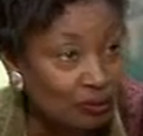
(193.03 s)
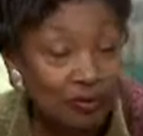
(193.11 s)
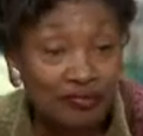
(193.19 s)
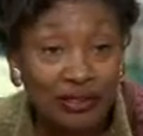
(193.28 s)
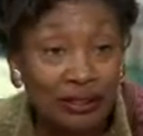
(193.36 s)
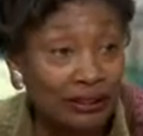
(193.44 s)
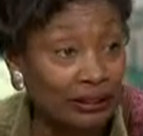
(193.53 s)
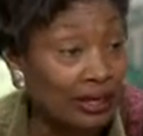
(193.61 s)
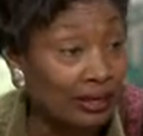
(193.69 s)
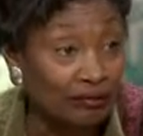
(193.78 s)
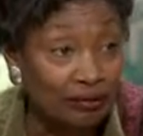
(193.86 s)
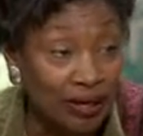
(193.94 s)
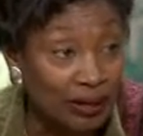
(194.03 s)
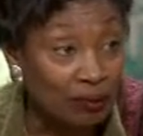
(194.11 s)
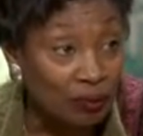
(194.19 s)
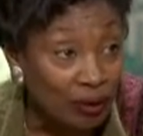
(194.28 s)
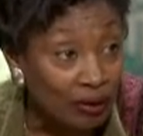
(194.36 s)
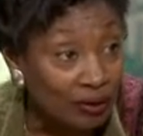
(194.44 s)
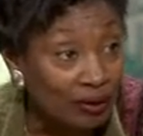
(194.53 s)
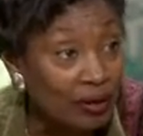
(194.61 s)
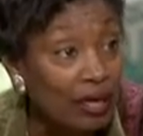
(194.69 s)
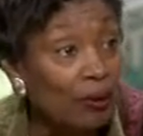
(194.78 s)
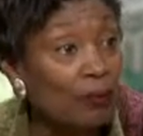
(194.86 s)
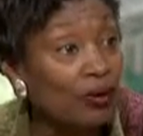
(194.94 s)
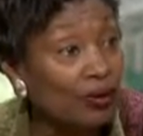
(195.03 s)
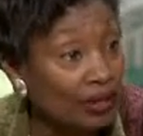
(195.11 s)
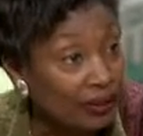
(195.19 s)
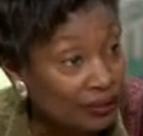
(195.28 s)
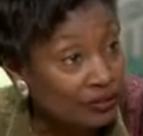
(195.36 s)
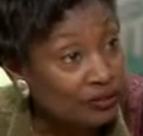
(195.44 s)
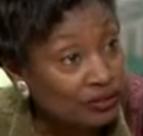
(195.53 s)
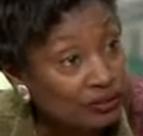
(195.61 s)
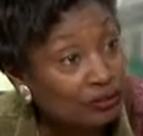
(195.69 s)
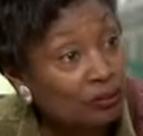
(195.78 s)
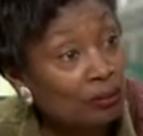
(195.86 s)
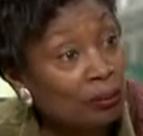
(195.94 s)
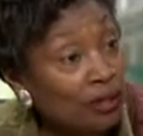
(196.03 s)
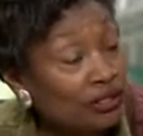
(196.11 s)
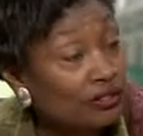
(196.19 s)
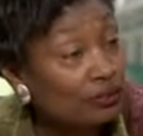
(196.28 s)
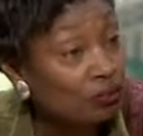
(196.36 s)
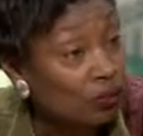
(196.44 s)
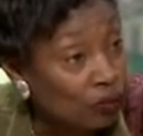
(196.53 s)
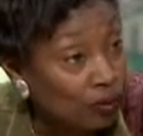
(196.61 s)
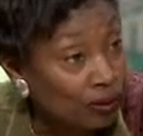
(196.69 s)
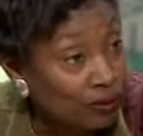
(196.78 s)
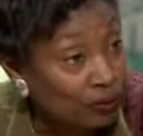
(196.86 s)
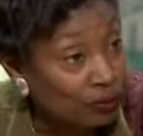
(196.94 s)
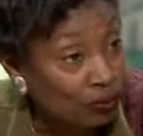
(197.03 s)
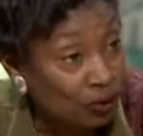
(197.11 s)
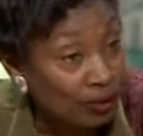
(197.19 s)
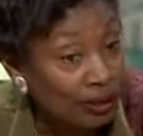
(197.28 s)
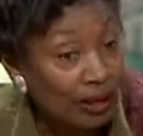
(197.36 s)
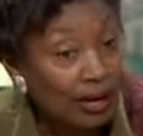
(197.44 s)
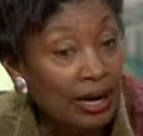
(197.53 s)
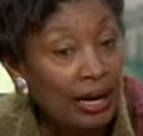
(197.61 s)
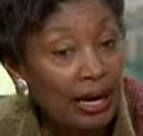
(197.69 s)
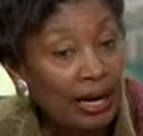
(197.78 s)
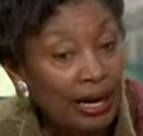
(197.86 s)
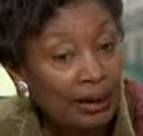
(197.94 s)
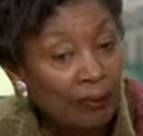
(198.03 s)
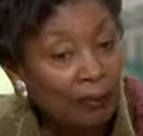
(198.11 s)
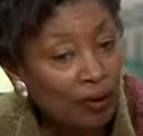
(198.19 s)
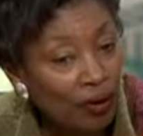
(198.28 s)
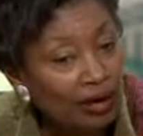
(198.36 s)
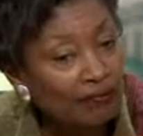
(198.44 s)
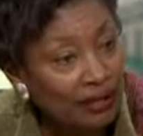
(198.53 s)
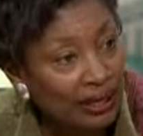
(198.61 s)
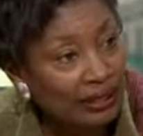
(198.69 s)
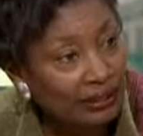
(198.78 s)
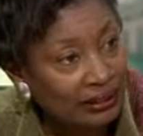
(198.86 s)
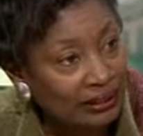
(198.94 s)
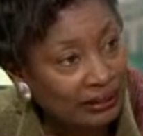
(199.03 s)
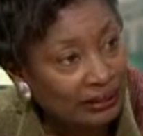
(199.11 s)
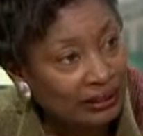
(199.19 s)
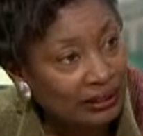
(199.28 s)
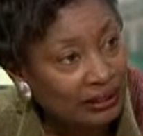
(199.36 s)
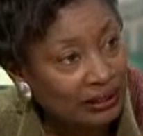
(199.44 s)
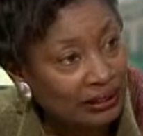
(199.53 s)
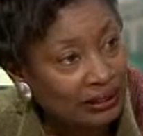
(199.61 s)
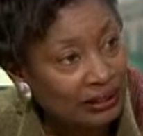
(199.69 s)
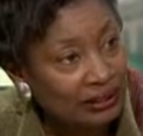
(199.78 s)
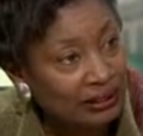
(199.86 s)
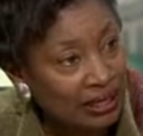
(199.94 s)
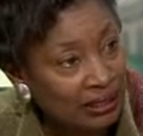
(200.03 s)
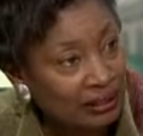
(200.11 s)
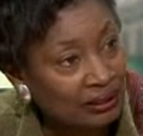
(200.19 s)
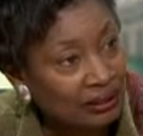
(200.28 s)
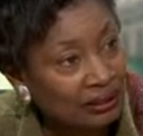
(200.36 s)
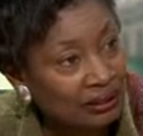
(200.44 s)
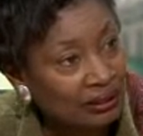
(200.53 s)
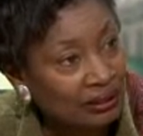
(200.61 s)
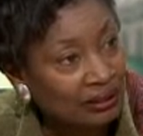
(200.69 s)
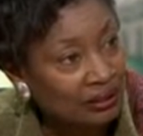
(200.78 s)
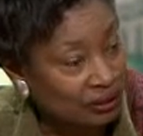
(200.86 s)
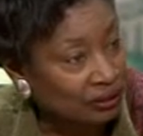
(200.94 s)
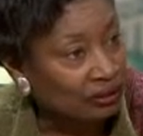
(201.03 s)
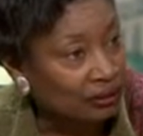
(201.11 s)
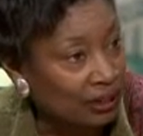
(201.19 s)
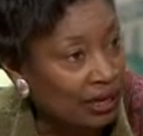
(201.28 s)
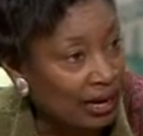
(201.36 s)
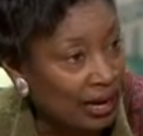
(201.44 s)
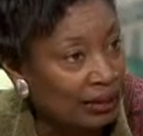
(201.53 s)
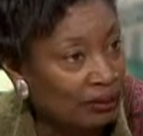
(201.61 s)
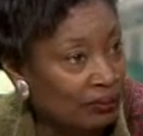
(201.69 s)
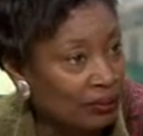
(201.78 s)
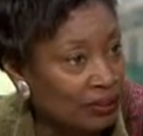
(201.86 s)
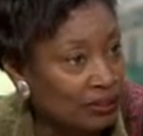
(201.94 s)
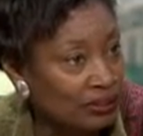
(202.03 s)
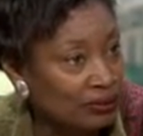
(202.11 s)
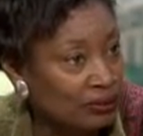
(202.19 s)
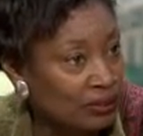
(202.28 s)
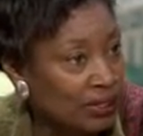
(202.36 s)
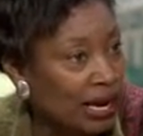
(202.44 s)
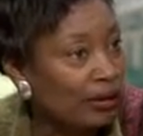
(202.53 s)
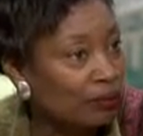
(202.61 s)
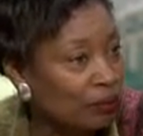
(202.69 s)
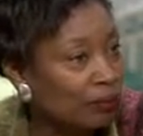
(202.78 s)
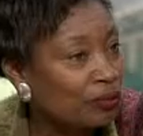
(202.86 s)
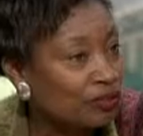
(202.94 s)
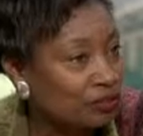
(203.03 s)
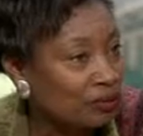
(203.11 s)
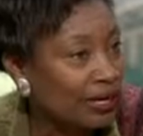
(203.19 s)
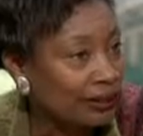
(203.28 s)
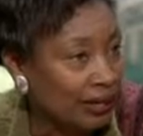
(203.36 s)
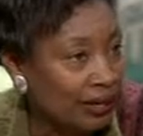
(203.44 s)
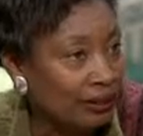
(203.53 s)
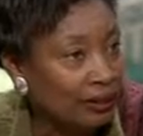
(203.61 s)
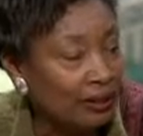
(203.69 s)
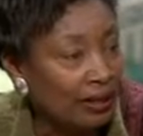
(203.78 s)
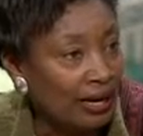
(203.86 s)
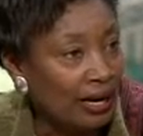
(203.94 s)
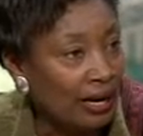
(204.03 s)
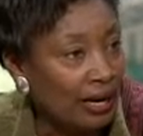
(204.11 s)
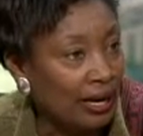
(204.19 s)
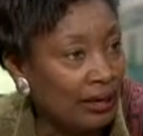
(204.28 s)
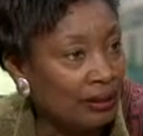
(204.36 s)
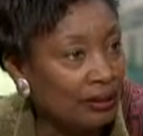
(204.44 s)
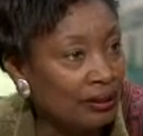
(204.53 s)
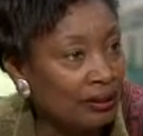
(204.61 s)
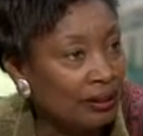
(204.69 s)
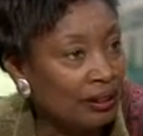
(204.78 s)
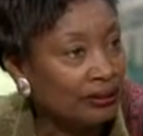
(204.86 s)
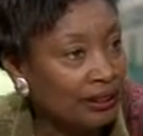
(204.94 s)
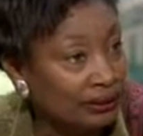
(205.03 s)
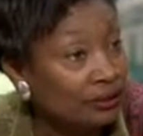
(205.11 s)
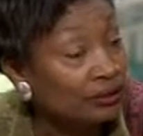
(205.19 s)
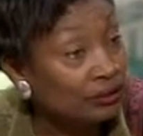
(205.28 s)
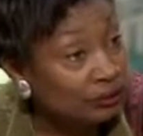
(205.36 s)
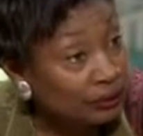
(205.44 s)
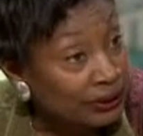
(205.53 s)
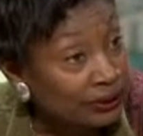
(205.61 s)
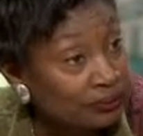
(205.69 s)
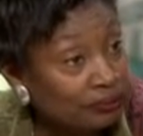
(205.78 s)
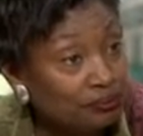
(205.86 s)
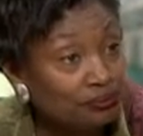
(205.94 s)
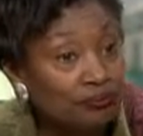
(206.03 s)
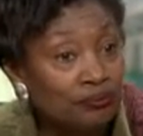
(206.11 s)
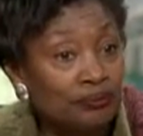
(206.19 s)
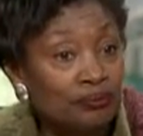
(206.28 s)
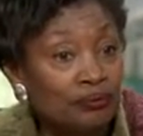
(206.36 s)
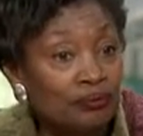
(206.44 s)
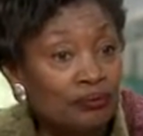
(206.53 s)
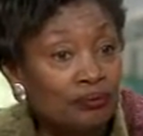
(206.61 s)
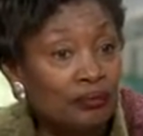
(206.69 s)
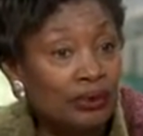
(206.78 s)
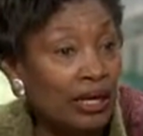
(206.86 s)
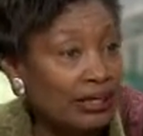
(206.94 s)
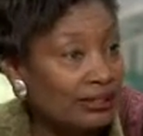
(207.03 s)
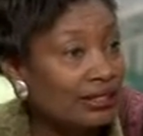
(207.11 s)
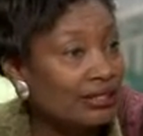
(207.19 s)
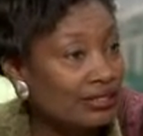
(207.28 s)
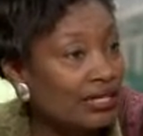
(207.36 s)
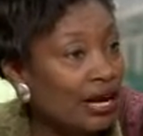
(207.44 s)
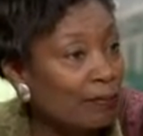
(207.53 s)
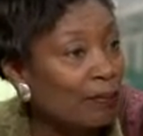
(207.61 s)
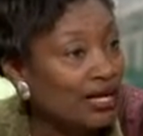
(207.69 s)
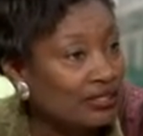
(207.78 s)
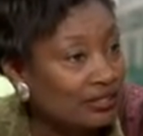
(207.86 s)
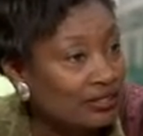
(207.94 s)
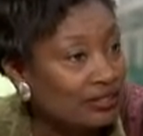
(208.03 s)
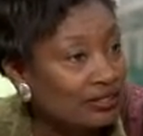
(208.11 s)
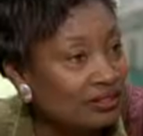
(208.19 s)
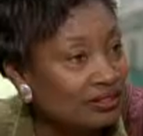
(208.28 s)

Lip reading: We've done a lot of great work. We are here to do much more good work. And part of that, I think, the Senate took a look at was how do we portray that? And electing a new leader kind of sends that message.